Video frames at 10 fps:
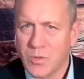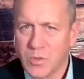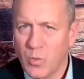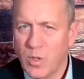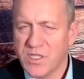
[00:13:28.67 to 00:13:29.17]

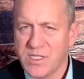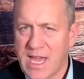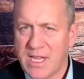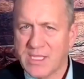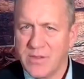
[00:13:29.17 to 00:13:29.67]
what's the
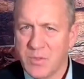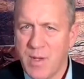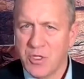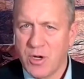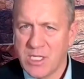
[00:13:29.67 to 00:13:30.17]
status of this
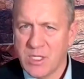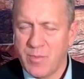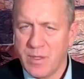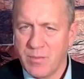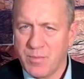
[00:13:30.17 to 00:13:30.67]
measure? Has it
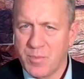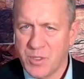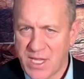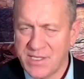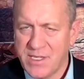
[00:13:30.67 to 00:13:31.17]
been
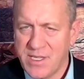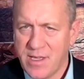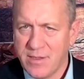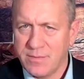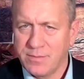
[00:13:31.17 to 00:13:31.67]
presented yet?